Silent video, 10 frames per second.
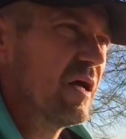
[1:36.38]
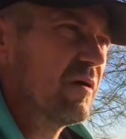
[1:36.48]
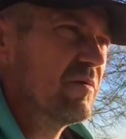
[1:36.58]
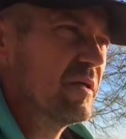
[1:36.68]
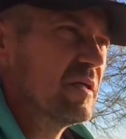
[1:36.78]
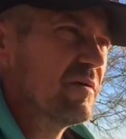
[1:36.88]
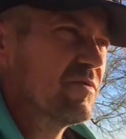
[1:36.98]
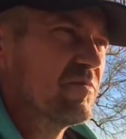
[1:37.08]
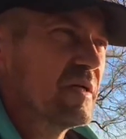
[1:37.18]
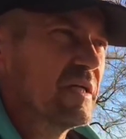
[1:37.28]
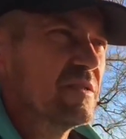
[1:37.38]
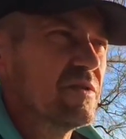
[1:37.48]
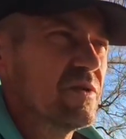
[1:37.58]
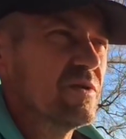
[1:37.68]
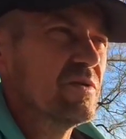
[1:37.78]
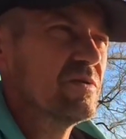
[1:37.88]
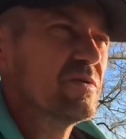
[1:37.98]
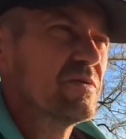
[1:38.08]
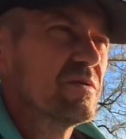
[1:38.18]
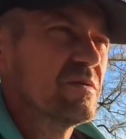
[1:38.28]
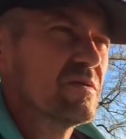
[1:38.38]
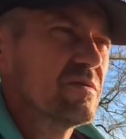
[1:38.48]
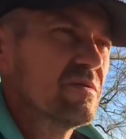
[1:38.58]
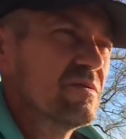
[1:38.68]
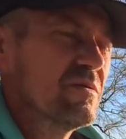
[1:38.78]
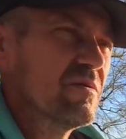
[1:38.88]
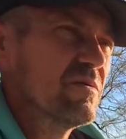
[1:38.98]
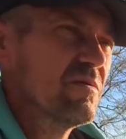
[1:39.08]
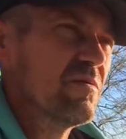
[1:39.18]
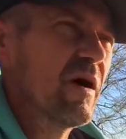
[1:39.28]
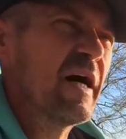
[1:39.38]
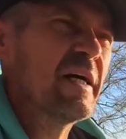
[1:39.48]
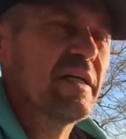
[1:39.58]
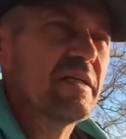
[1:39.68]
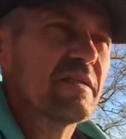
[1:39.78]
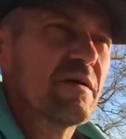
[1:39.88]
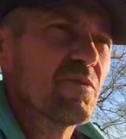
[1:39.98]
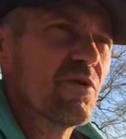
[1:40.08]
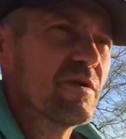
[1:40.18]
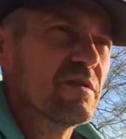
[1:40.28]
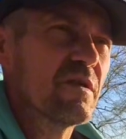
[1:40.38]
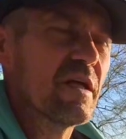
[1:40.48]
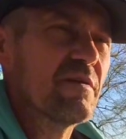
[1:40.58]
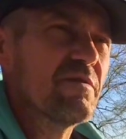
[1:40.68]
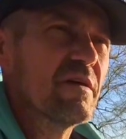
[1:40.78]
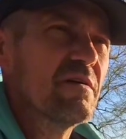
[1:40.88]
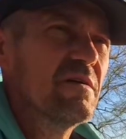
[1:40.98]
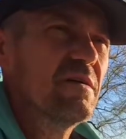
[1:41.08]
I really never went into why it is I'm going to Leadville.